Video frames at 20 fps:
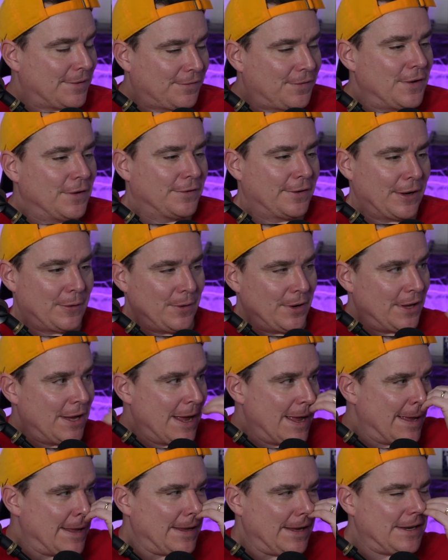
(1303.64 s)
feels like what
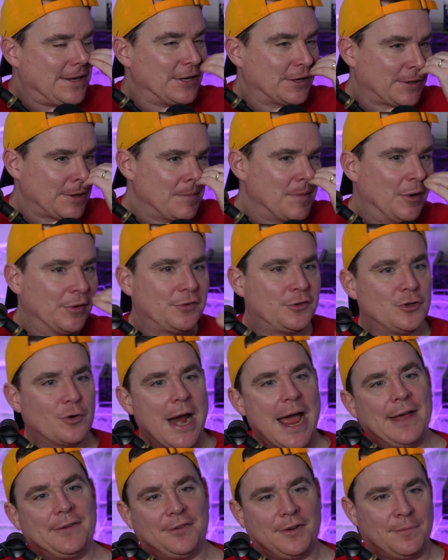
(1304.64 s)
he took the most
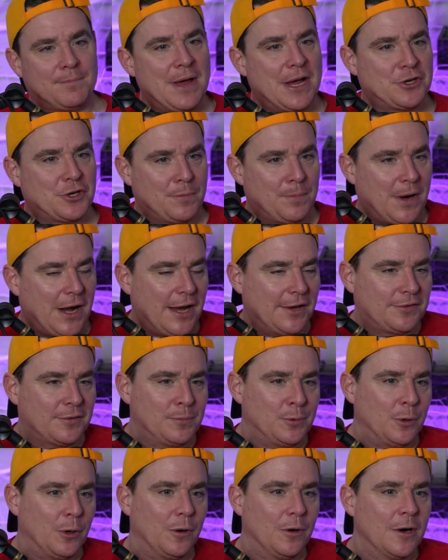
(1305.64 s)
drastic measure
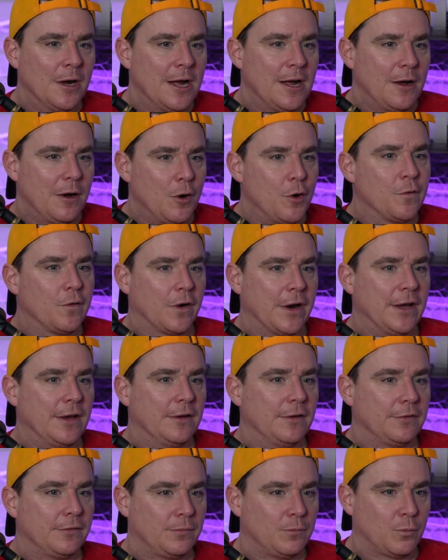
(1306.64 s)
possible over
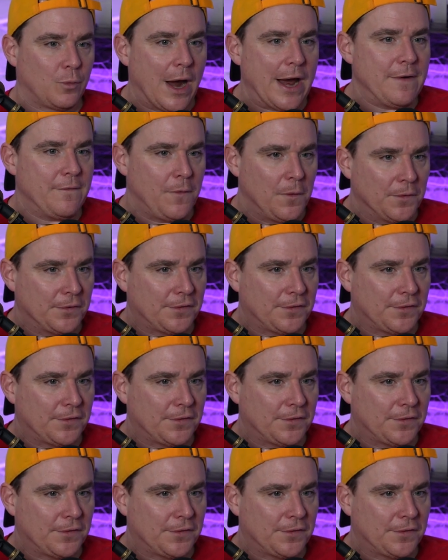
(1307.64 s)
his rightful